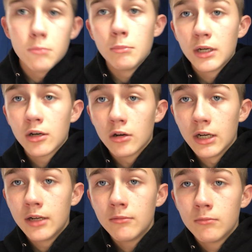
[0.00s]

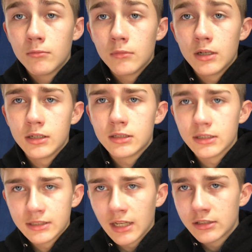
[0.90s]
Mintergreen is
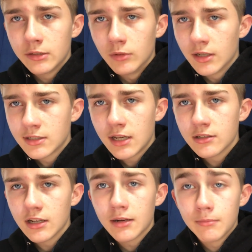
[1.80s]
exactly what it
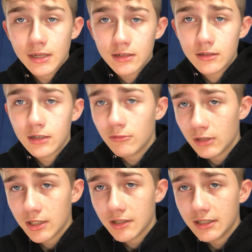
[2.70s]
sounds like, mint and
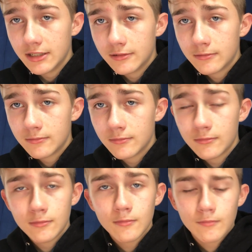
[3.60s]
wintergreen.
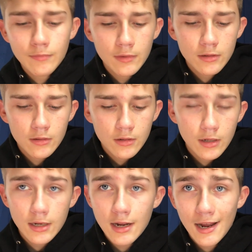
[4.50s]

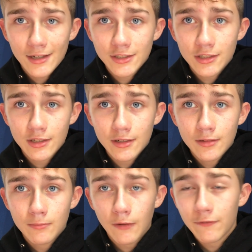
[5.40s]
And actually,
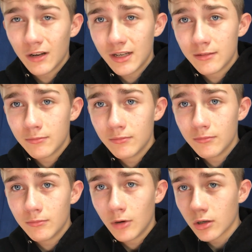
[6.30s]
my friend
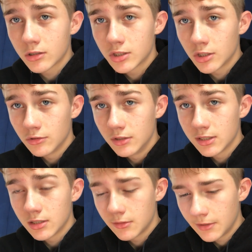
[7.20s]
Mark showed
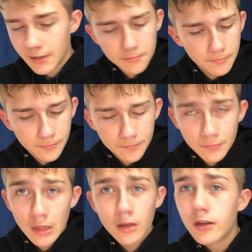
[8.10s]
this to me.
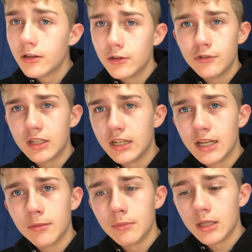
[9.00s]
You've seen
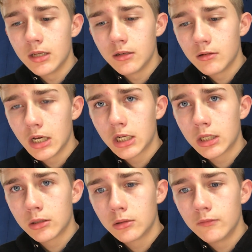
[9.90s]
him in a
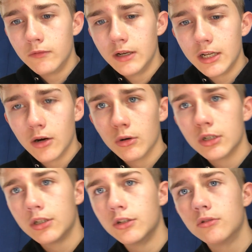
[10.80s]
video
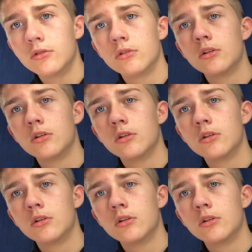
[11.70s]
or two.